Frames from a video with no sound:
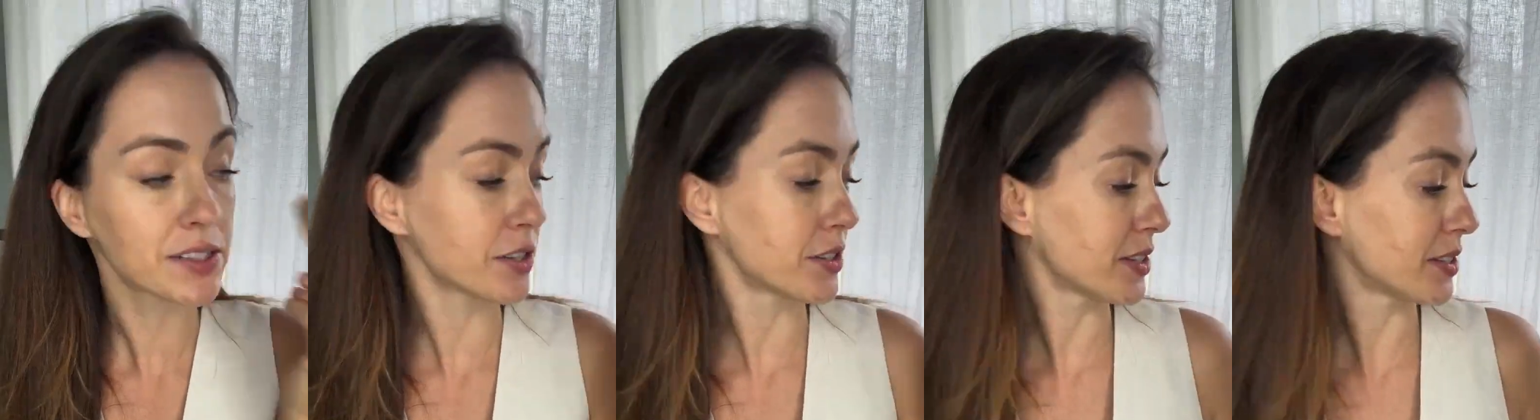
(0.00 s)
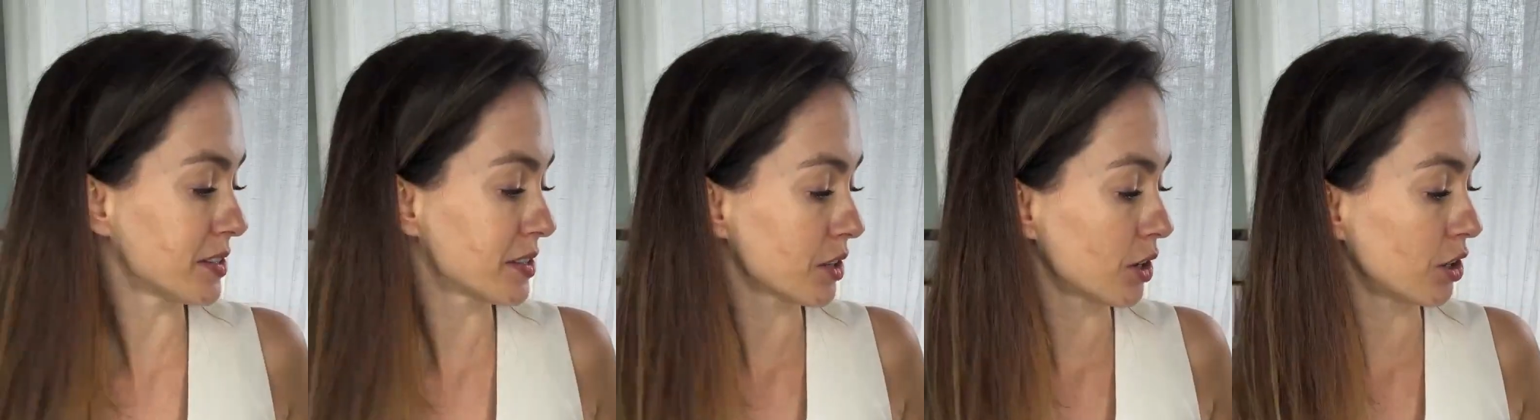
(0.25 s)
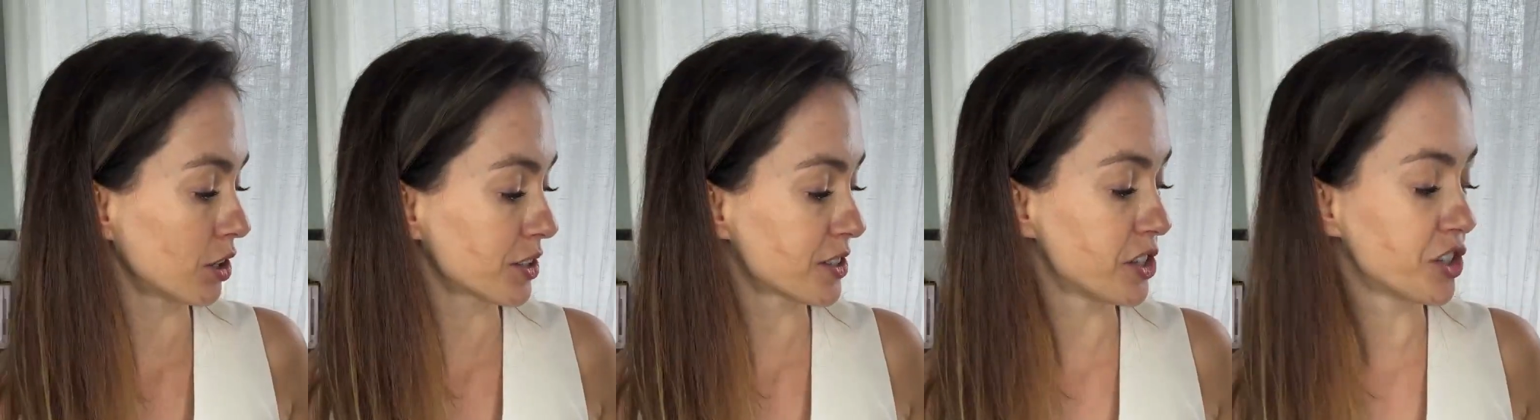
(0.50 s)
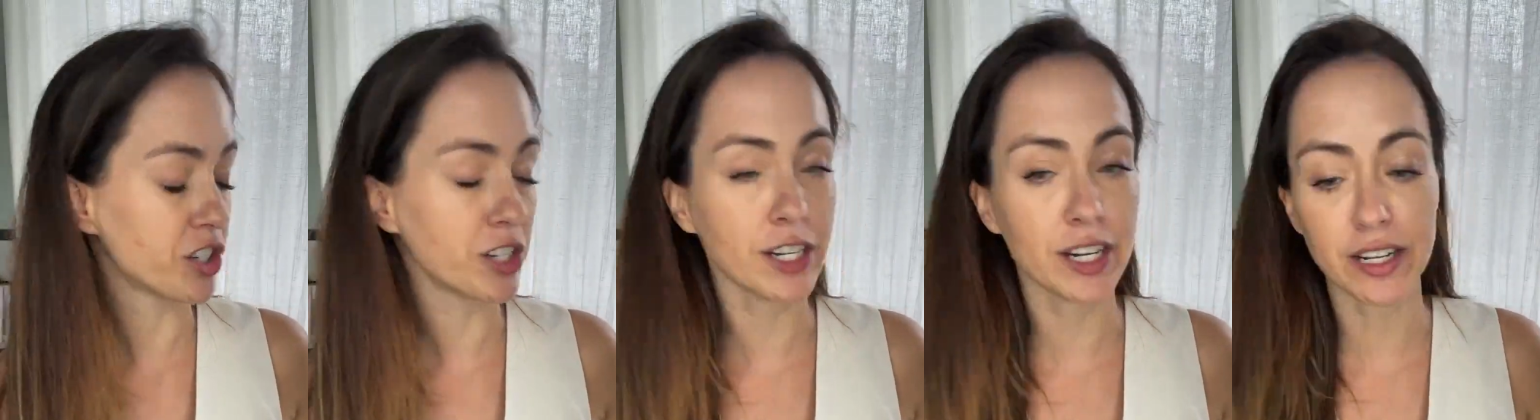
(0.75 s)
So this is the
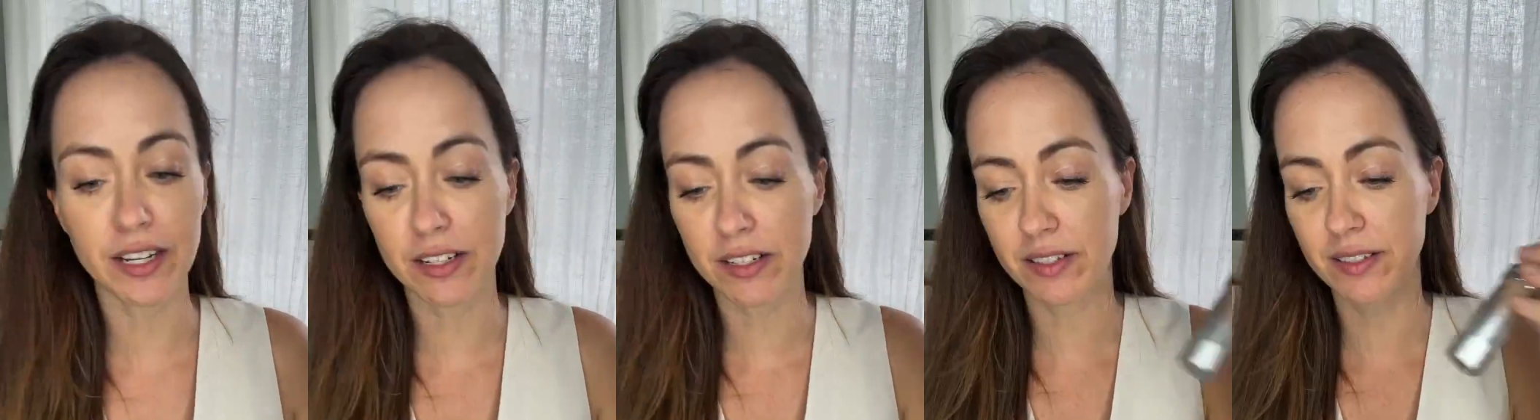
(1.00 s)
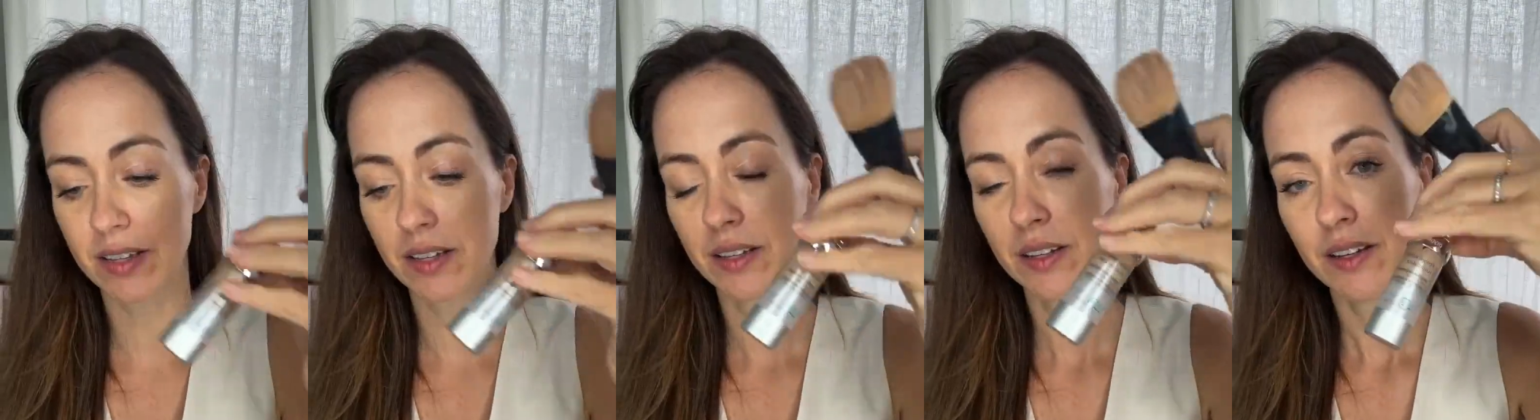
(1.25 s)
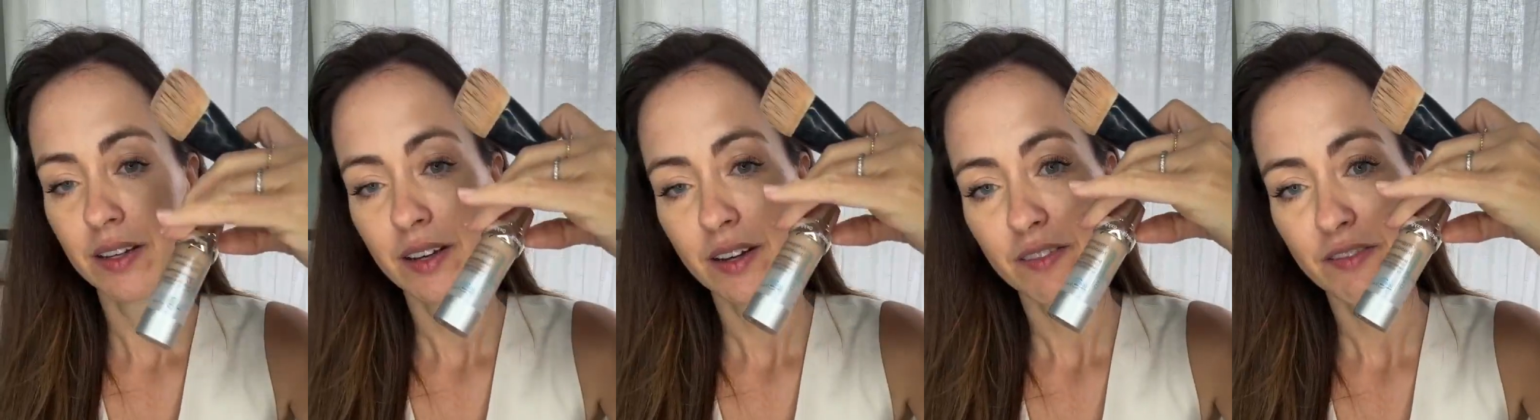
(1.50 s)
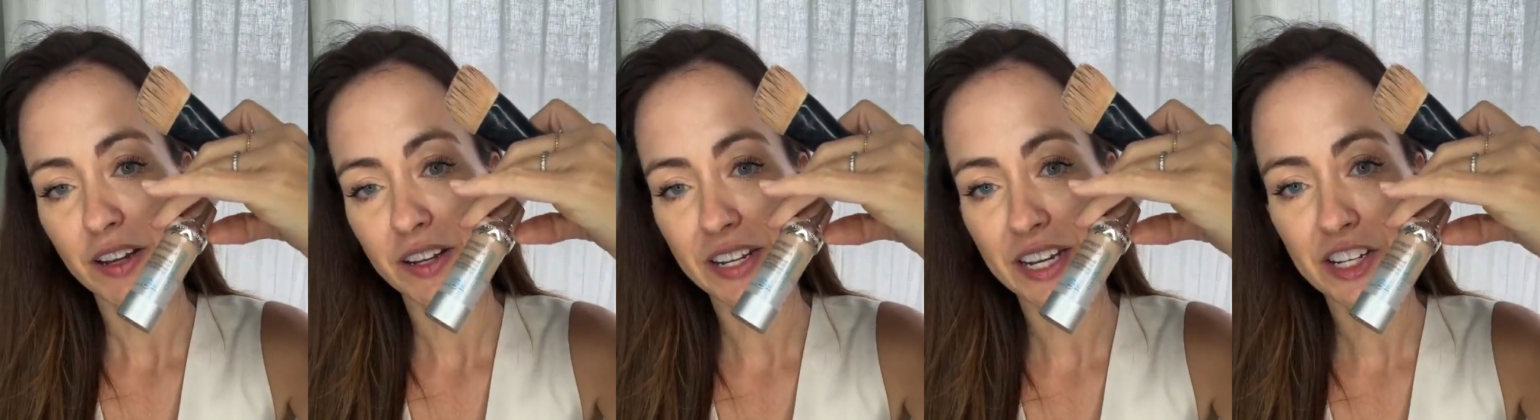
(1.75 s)
Oxygenetics
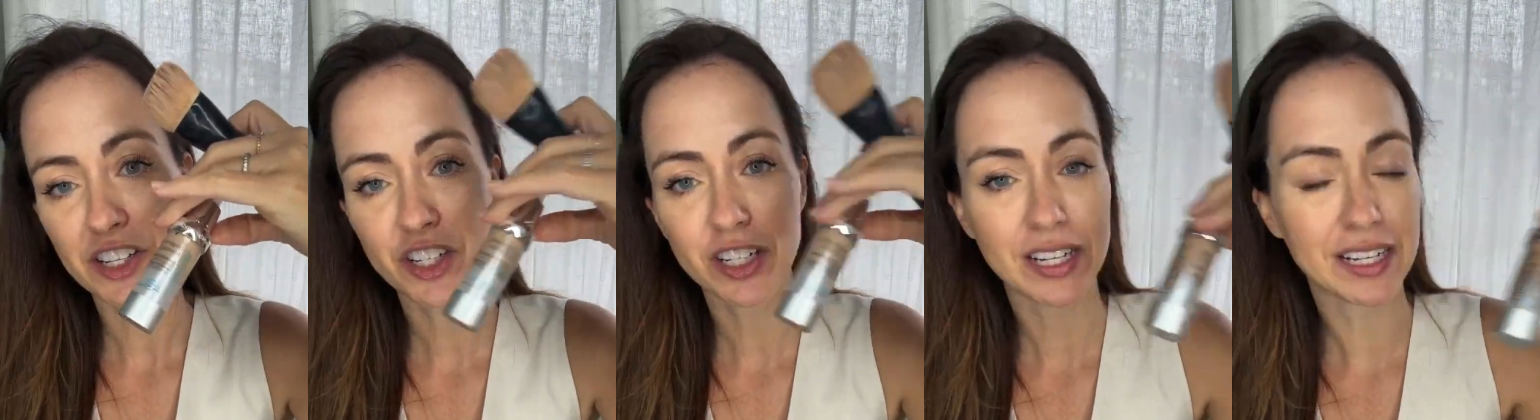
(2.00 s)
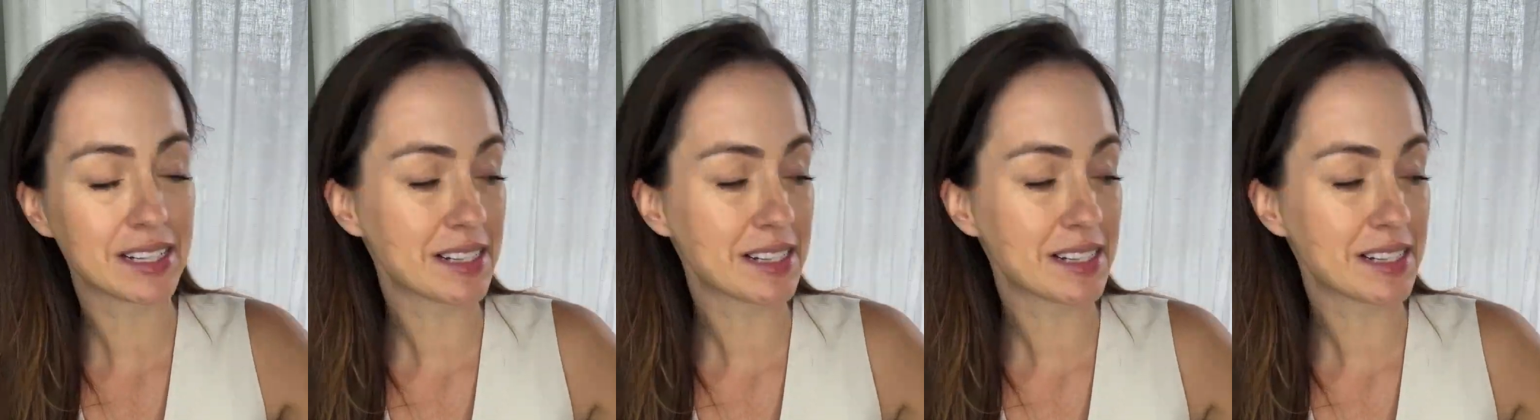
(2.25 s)
foundation.